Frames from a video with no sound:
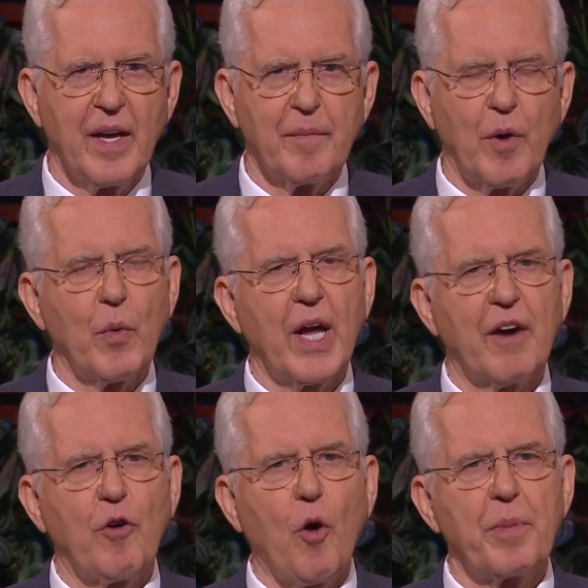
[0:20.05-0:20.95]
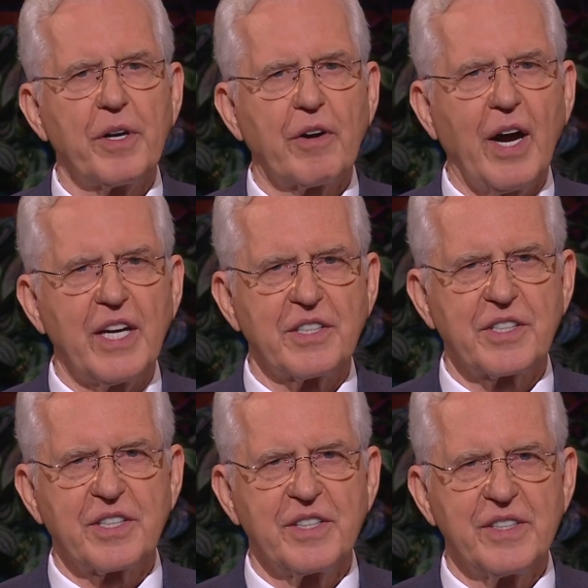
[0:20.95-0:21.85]
But we have hope in
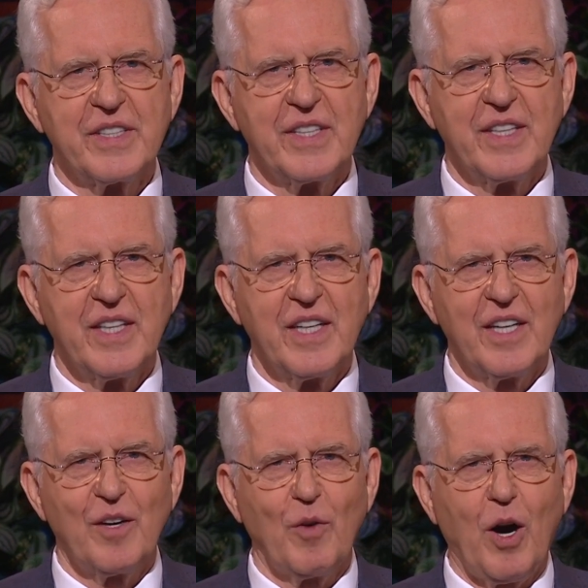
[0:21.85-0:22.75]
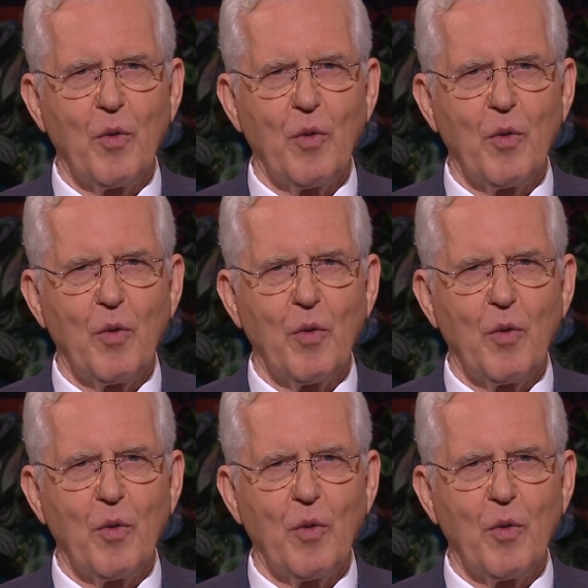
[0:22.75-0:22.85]
Christ. While